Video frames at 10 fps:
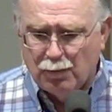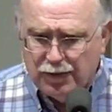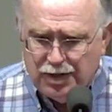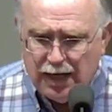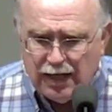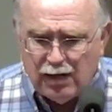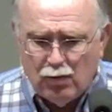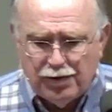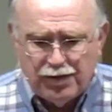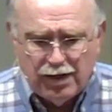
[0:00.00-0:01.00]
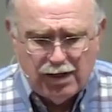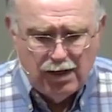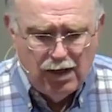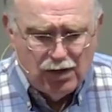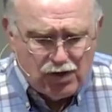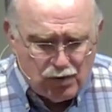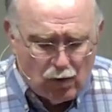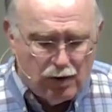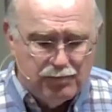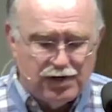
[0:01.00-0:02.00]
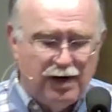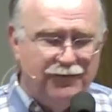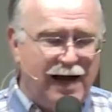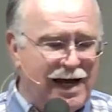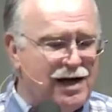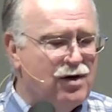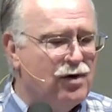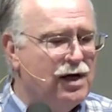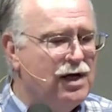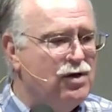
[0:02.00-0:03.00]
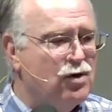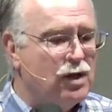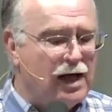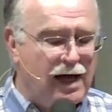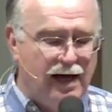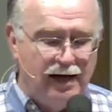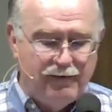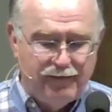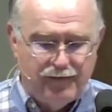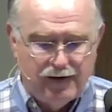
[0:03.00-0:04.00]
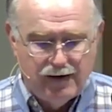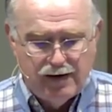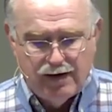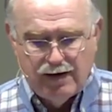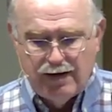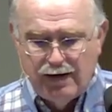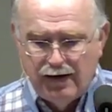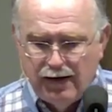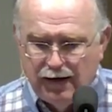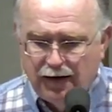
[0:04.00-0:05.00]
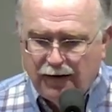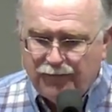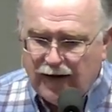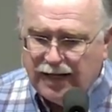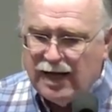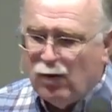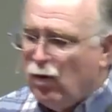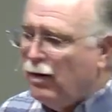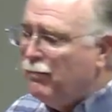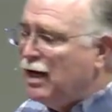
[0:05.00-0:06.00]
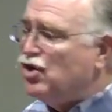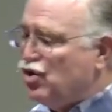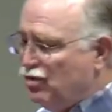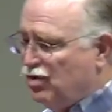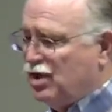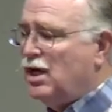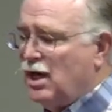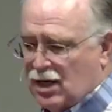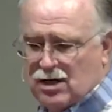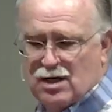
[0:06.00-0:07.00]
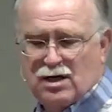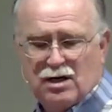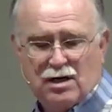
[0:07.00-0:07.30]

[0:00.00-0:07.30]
So when dealing with the storms of anger in your life, find out what makes you tick,